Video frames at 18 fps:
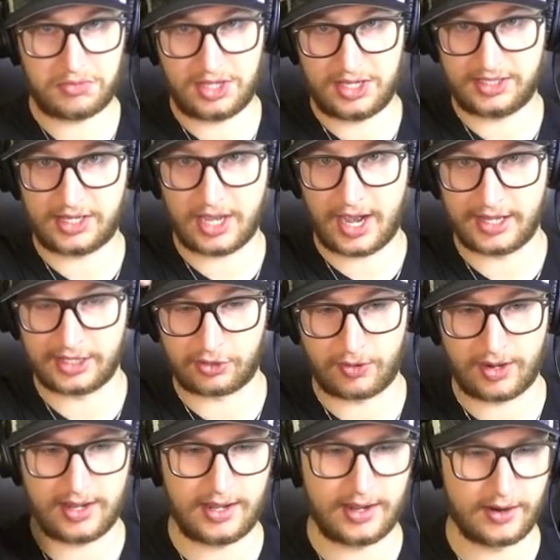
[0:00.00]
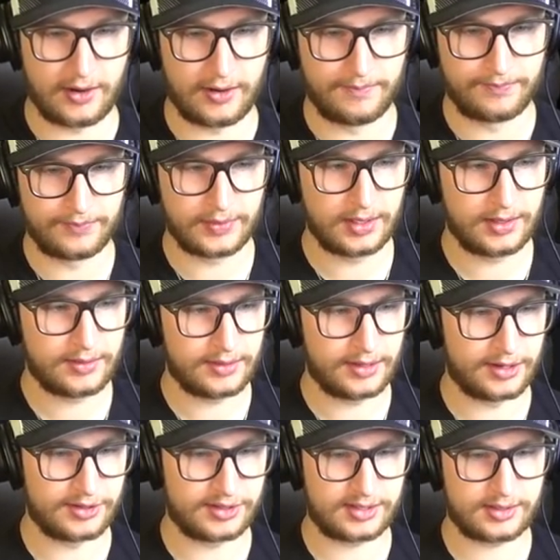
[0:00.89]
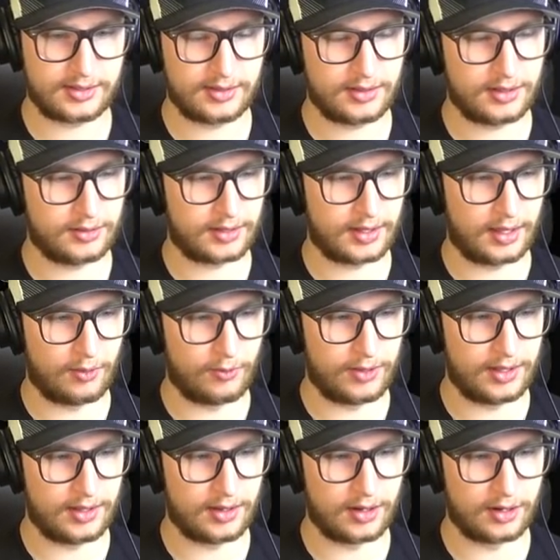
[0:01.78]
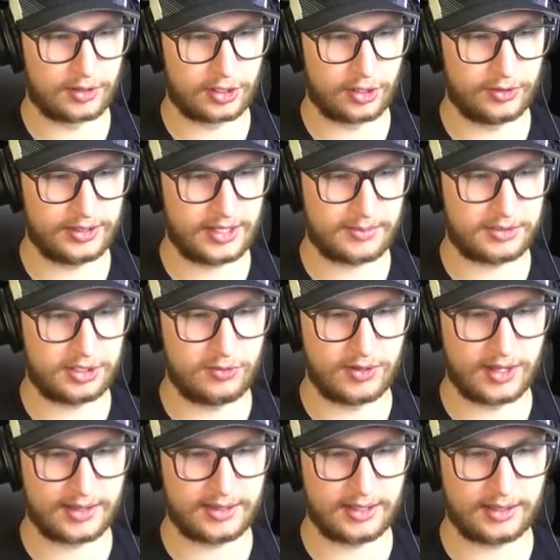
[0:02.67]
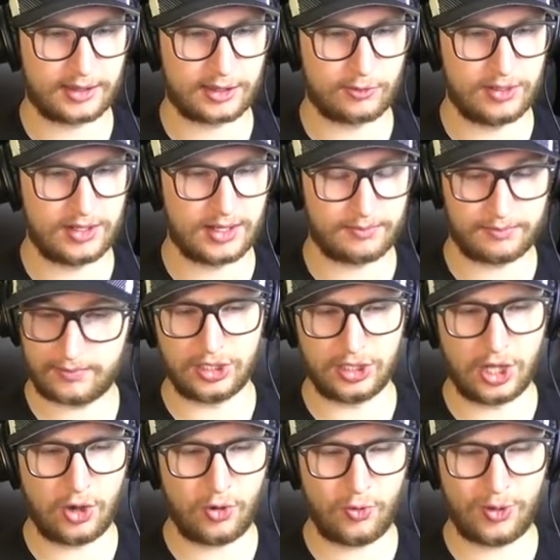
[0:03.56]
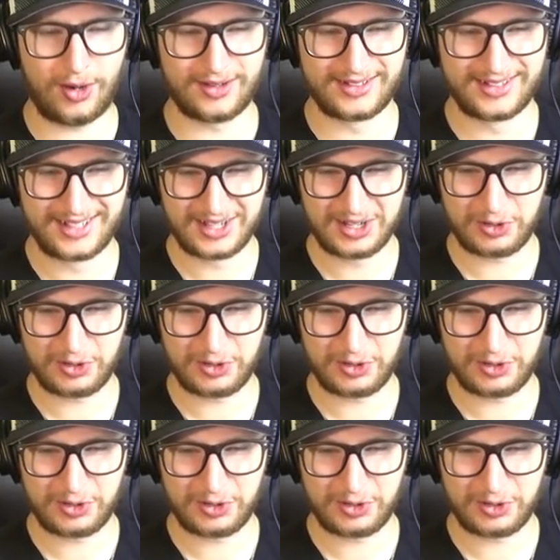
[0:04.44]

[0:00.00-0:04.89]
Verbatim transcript: These guys right here. There's okay. We are currently up two nothing. Three. Hello.